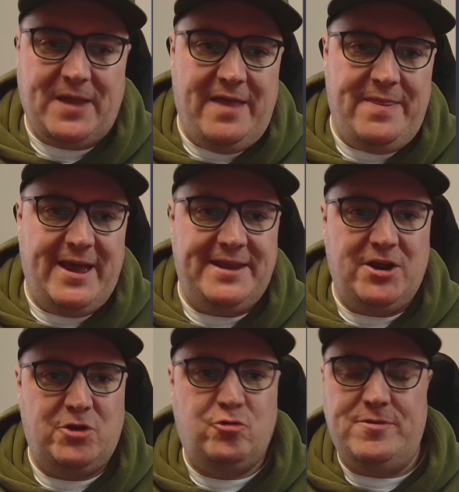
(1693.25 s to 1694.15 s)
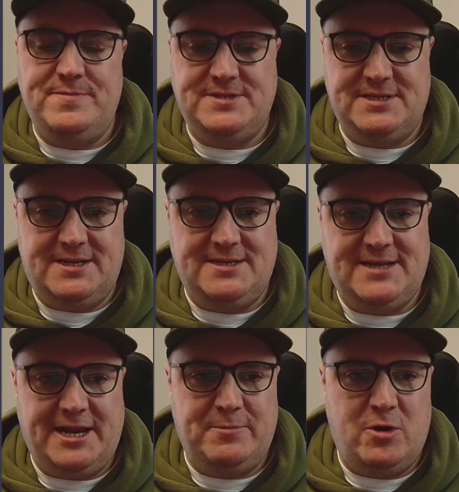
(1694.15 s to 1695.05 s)
And then Crimson
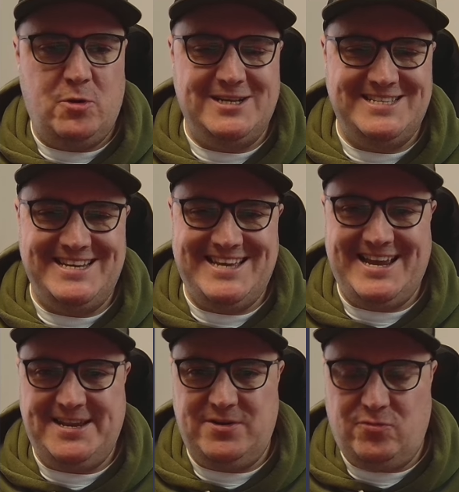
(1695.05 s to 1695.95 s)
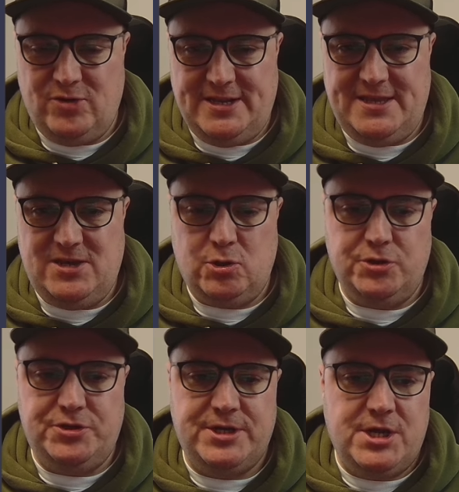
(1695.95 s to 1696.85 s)
Dynamo, because again, really
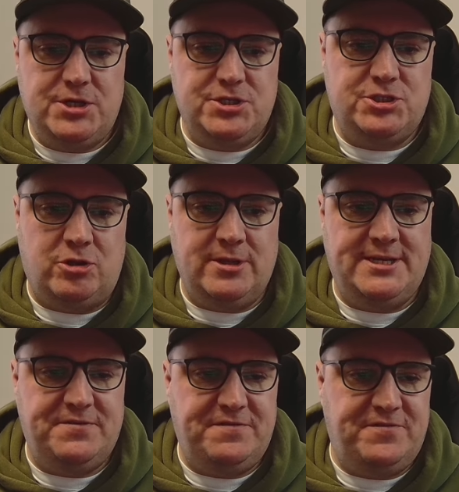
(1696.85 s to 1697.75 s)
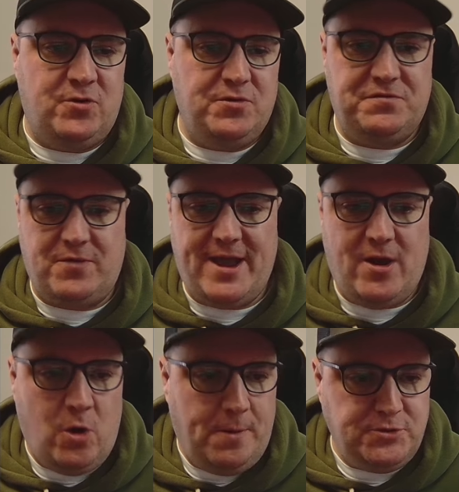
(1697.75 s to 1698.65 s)
good, solid 4-threat
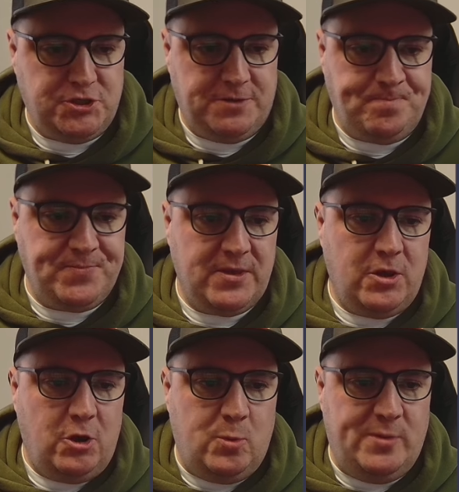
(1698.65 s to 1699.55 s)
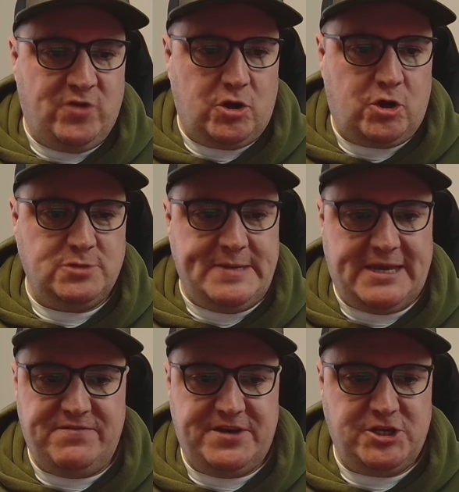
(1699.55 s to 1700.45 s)
option. We've got
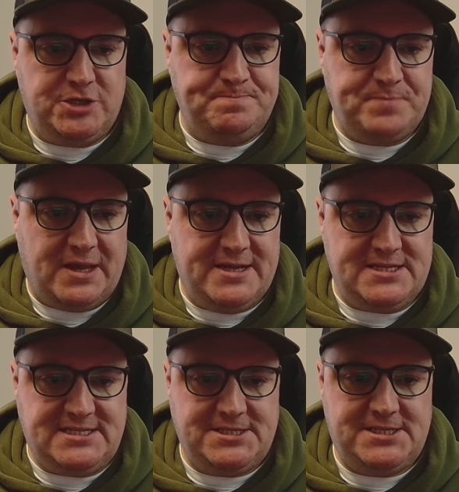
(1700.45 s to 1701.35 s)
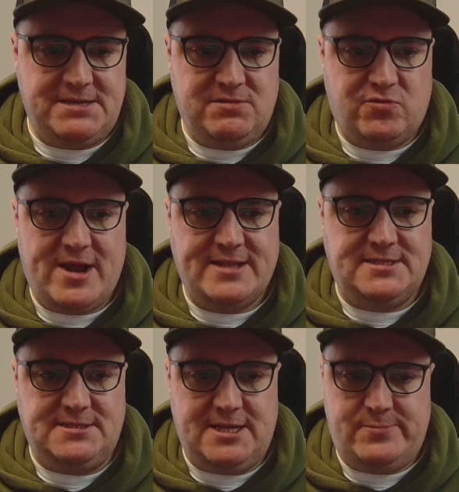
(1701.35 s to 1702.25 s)
Cosmic Invasion at 16
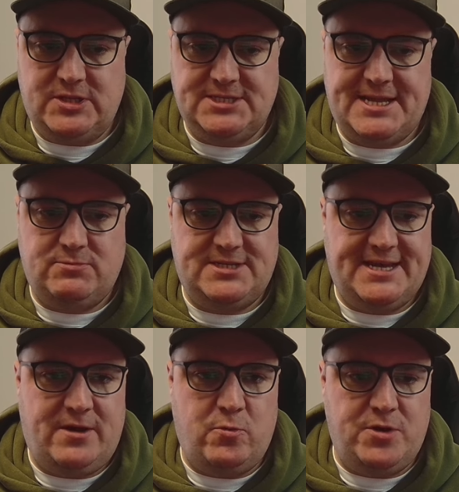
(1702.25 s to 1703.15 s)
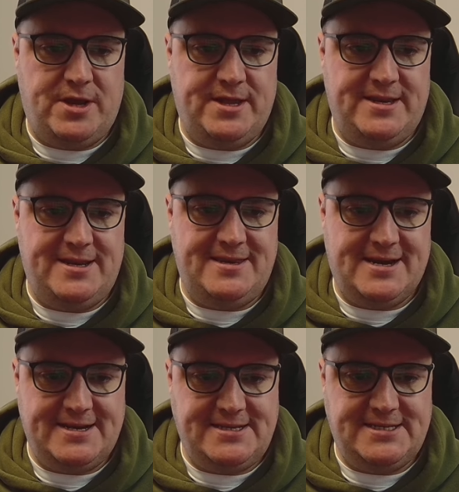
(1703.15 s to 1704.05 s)
threat, Demons Downtown at
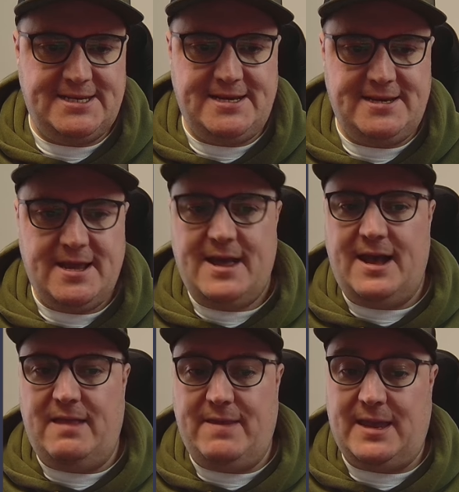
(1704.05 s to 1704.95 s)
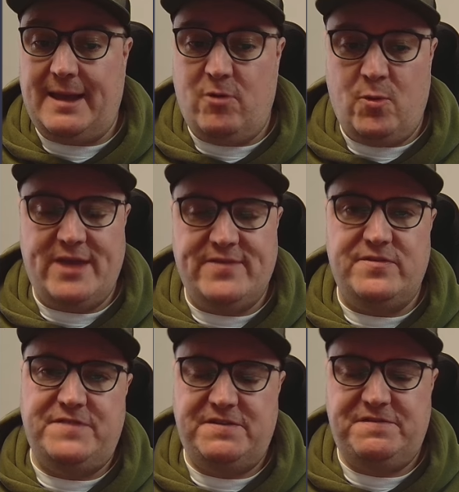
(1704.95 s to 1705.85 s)
19, and then Gamma Wave
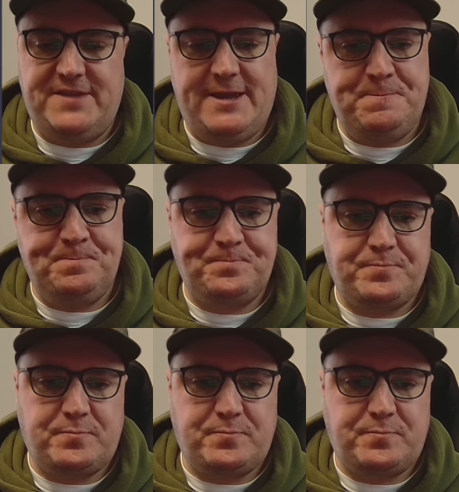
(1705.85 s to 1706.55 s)
at 15.